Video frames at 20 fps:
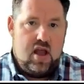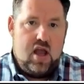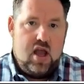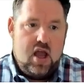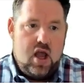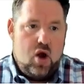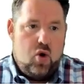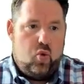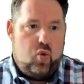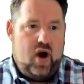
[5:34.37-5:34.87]

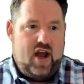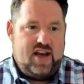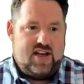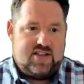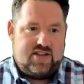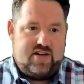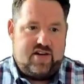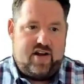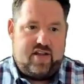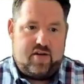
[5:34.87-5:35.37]
Why does
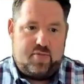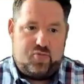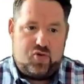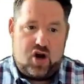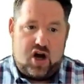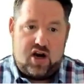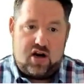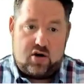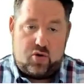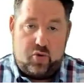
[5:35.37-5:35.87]
another
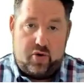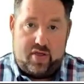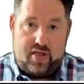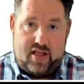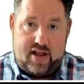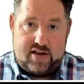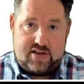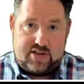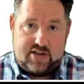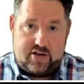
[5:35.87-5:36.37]
product with
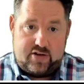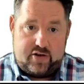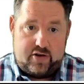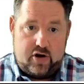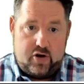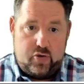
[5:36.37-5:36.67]
lesser